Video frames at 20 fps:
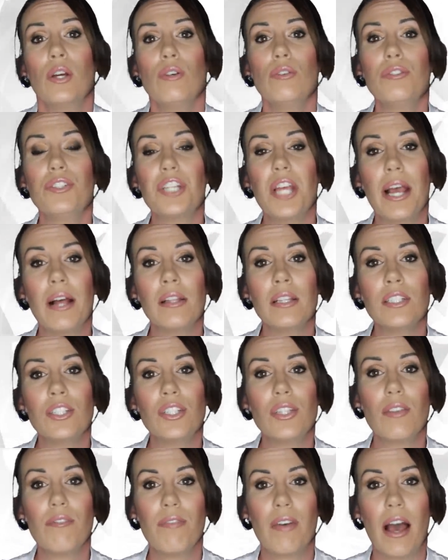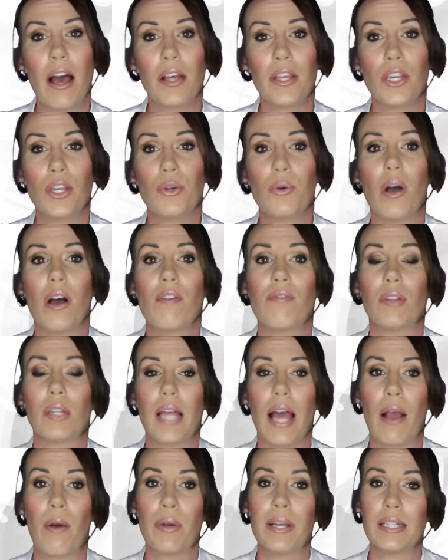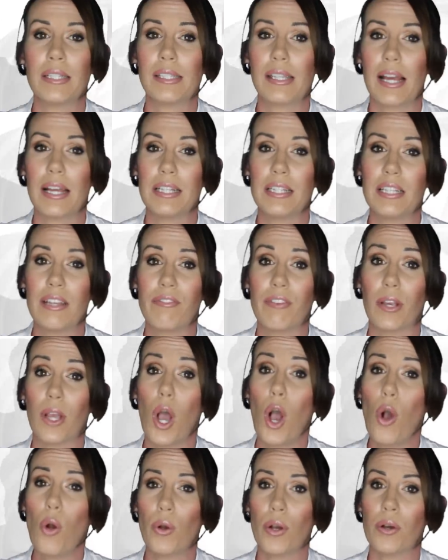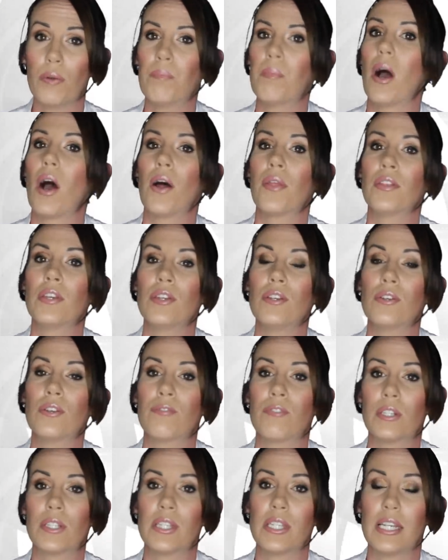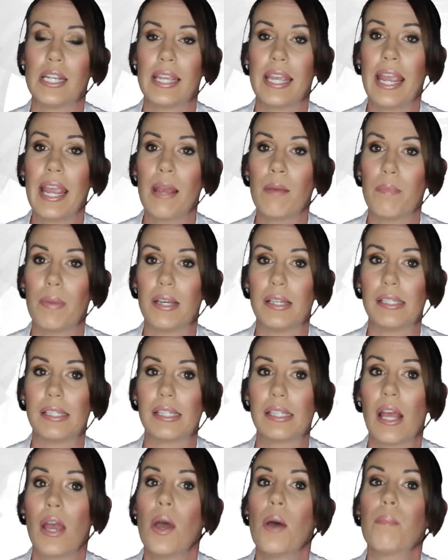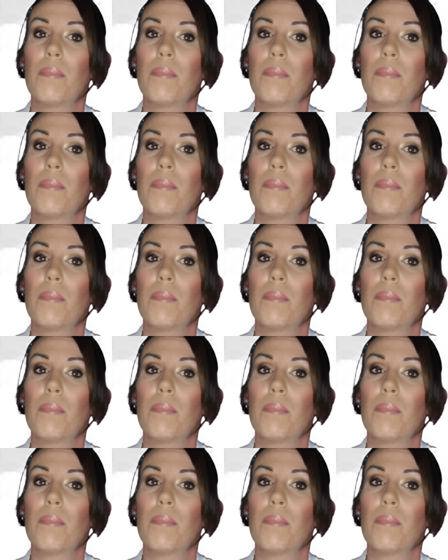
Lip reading: who challenged the value of allowing scientific hokum on the university campus,